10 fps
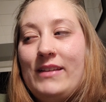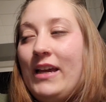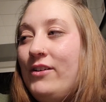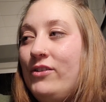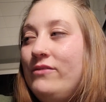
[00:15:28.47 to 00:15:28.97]

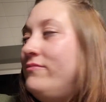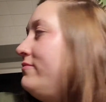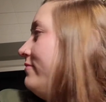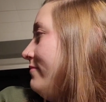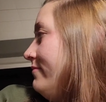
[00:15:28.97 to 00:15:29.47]
I don't
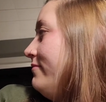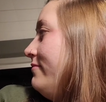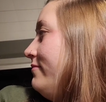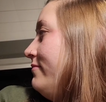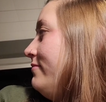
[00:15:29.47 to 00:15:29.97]

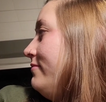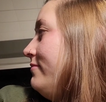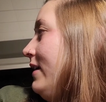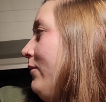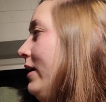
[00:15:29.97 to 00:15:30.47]

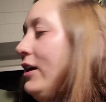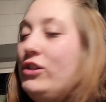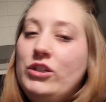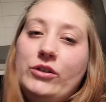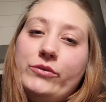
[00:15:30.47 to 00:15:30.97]
I'm not
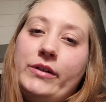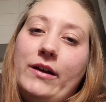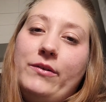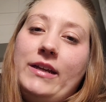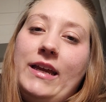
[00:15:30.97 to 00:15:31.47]
sure where
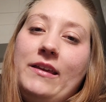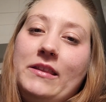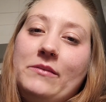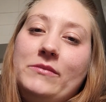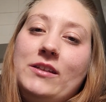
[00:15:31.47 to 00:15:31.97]
I would hang
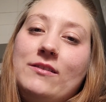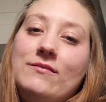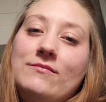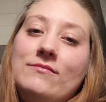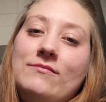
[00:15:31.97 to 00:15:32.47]
them
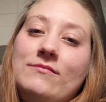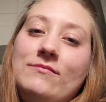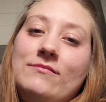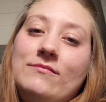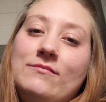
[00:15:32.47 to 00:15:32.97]
though.
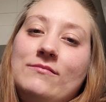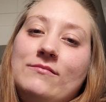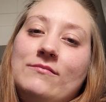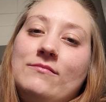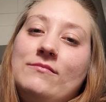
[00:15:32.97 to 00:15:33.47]

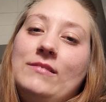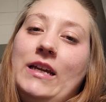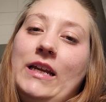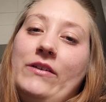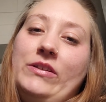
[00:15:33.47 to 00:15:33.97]

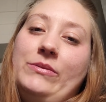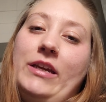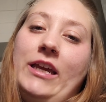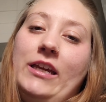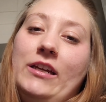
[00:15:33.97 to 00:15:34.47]
I'd have to
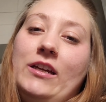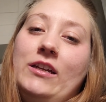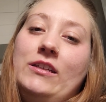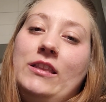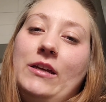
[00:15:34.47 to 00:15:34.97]
hang
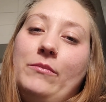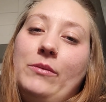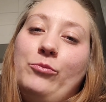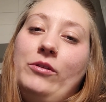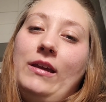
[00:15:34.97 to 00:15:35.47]
them
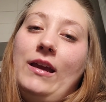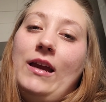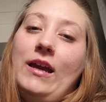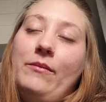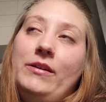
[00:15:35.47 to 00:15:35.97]
up really
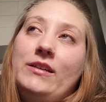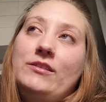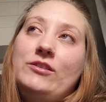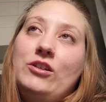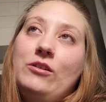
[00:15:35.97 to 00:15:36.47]
high
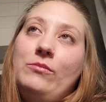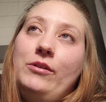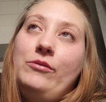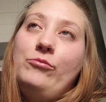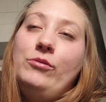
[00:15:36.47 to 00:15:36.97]
because
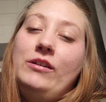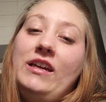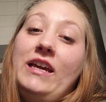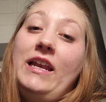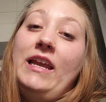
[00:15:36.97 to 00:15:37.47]
Toby will
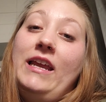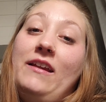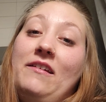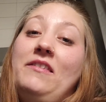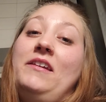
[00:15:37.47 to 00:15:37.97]
get
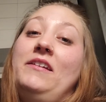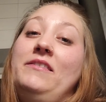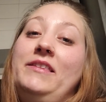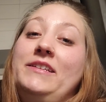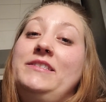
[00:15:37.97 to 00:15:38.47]

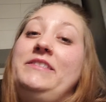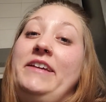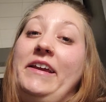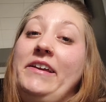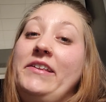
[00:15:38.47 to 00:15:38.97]
anything that's
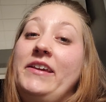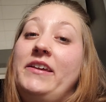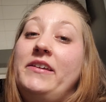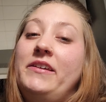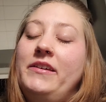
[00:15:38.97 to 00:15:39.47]

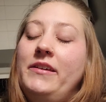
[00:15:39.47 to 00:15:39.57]
dangling.